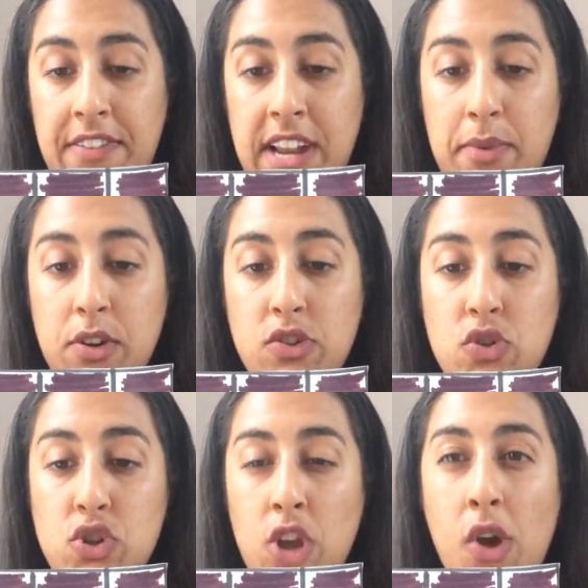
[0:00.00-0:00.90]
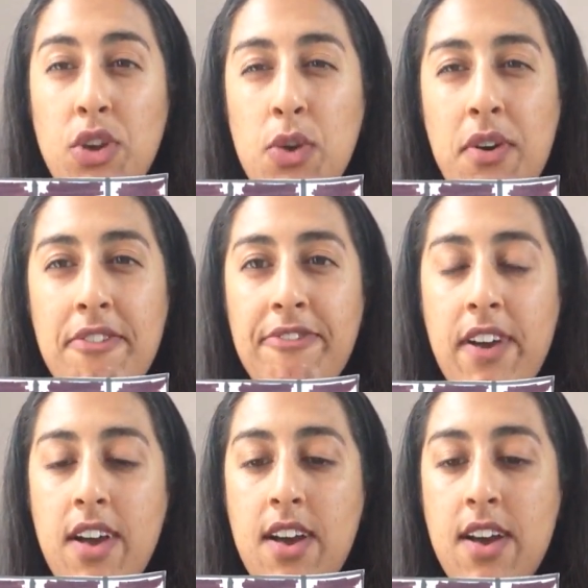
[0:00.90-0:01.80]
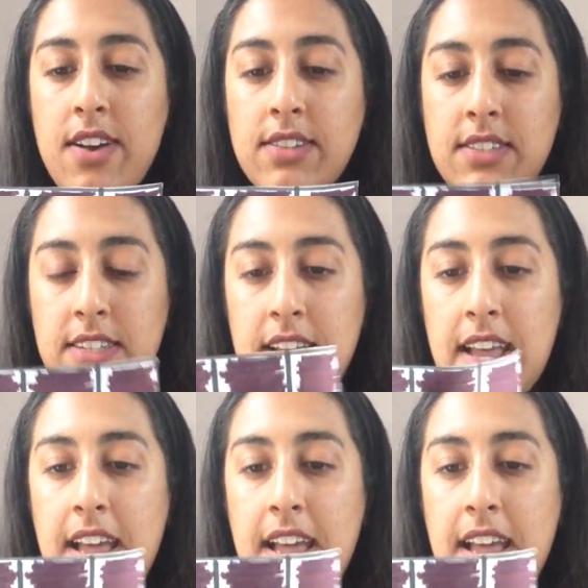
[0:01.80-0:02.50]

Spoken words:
and I'm going to show you it first